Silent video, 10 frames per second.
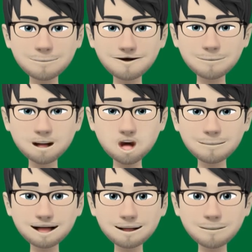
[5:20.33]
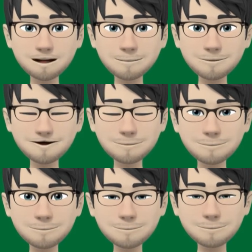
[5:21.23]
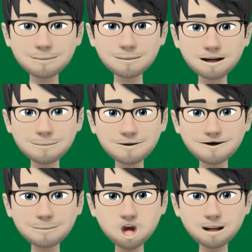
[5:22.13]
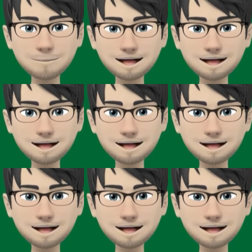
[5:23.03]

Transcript: The excess of urea burns the plants.